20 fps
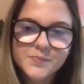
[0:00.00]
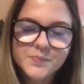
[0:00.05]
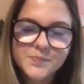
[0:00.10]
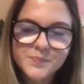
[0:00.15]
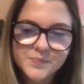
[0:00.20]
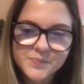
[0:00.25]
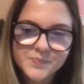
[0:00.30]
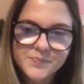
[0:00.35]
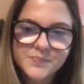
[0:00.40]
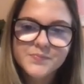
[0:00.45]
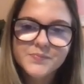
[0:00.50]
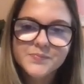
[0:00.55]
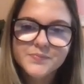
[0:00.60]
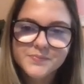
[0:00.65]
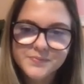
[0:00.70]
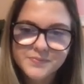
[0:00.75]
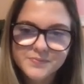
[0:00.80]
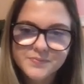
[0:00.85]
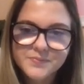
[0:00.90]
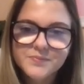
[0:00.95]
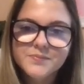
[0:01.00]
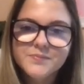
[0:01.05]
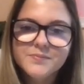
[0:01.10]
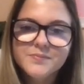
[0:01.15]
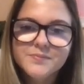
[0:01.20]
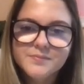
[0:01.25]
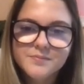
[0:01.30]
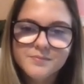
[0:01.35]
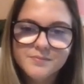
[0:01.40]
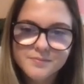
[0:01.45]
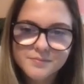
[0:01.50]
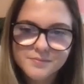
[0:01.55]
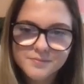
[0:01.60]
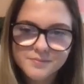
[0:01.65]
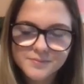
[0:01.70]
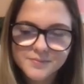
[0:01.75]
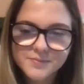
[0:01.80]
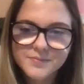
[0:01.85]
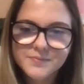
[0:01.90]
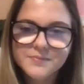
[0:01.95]

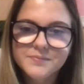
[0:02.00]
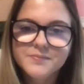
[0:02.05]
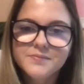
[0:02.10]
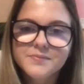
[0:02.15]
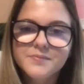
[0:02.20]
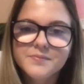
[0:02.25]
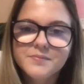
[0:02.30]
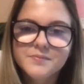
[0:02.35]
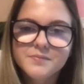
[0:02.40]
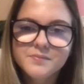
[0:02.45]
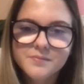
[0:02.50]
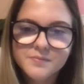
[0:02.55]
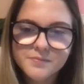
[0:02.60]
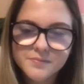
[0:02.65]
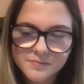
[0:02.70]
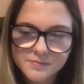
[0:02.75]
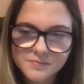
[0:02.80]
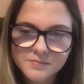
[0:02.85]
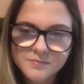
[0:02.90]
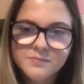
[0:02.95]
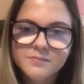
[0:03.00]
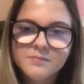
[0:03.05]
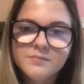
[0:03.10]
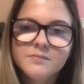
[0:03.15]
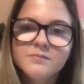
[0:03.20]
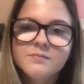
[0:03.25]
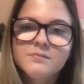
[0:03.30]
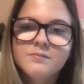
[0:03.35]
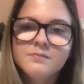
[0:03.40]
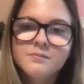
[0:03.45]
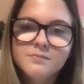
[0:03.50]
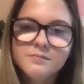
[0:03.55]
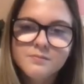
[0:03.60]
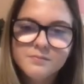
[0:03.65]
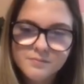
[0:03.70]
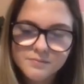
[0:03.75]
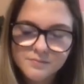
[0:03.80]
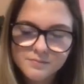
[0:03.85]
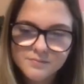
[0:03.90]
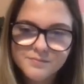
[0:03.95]

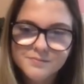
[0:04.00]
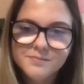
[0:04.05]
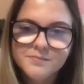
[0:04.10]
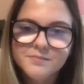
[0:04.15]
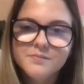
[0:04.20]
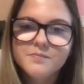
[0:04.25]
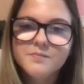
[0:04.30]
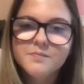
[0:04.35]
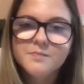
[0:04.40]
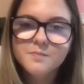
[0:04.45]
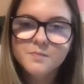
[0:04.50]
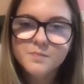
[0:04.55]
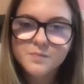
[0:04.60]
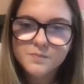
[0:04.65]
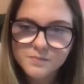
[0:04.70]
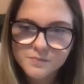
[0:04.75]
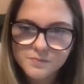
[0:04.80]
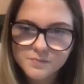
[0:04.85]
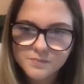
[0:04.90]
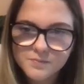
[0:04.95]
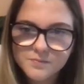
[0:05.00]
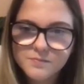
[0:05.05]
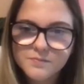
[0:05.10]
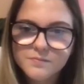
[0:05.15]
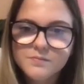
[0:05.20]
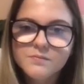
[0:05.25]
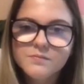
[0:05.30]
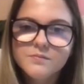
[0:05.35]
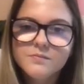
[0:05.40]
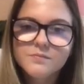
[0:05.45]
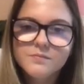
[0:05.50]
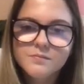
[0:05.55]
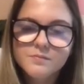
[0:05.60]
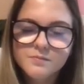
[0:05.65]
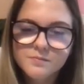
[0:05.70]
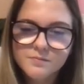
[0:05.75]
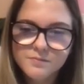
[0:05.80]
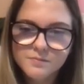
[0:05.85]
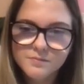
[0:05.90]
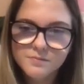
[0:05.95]

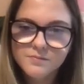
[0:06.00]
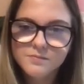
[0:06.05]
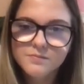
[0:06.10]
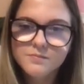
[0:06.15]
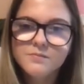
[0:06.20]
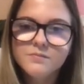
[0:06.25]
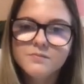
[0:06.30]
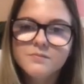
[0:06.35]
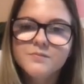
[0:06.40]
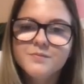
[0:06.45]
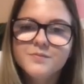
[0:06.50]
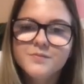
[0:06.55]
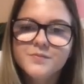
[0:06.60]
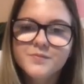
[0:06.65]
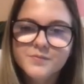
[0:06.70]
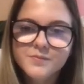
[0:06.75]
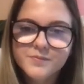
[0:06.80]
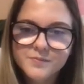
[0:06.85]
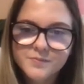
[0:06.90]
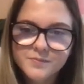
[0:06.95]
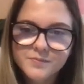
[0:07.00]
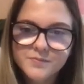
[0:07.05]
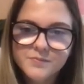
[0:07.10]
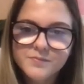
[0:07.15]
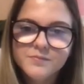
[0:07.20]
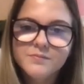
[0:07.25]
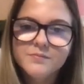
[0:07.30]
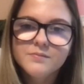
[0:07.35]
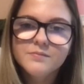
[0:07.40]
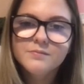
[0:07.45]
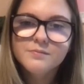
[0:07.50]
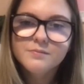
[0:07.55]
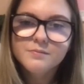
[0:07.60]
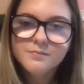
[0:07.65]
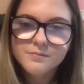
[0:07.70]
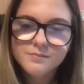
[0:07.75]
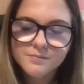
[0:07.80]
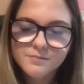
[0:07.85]
The person shown says nothing.